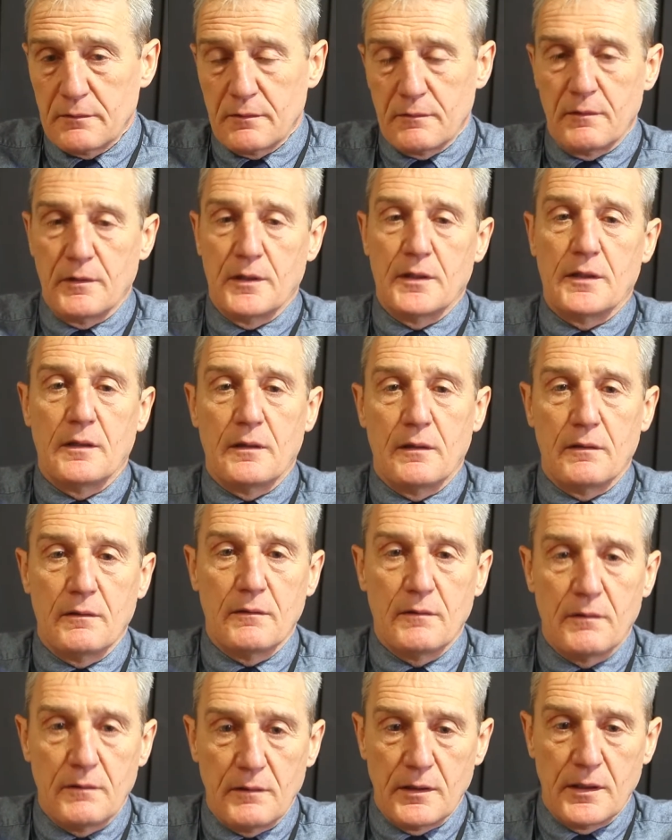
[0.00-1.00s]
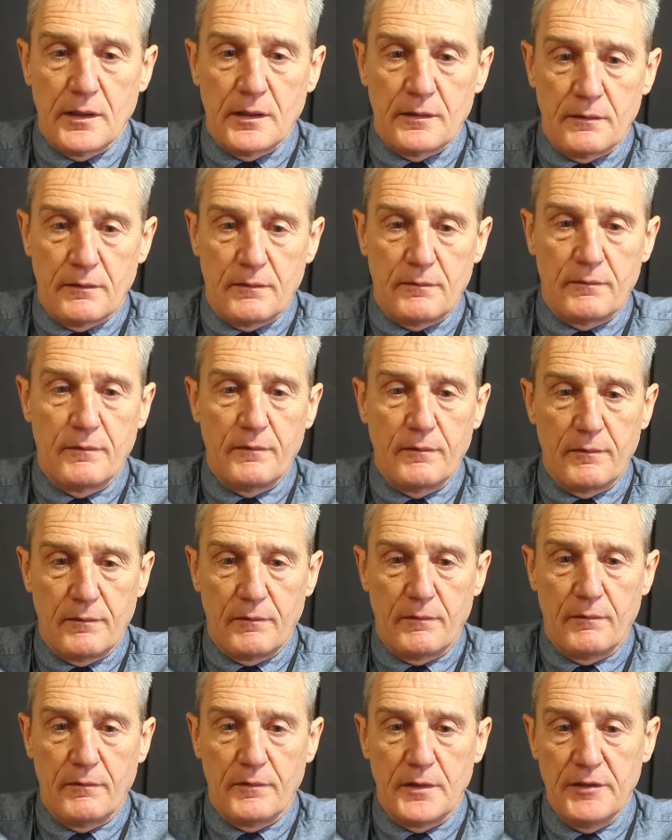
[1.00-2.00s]

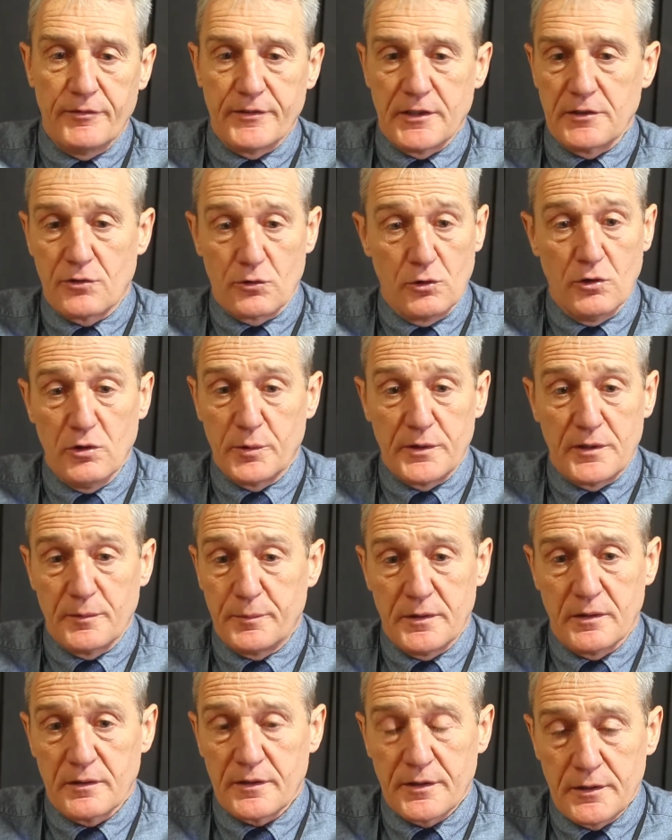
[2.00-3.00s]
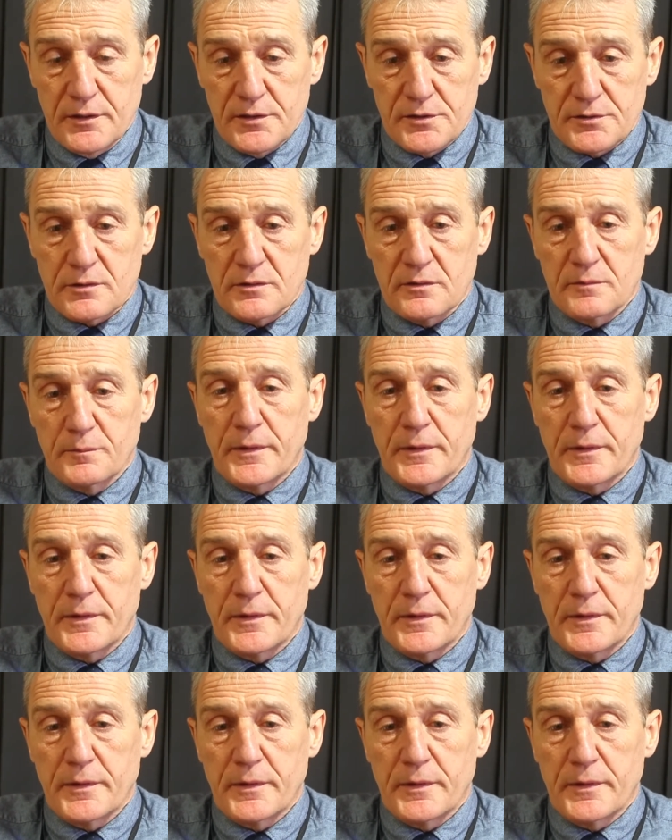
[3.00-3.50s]
and even a draw would have been a great result.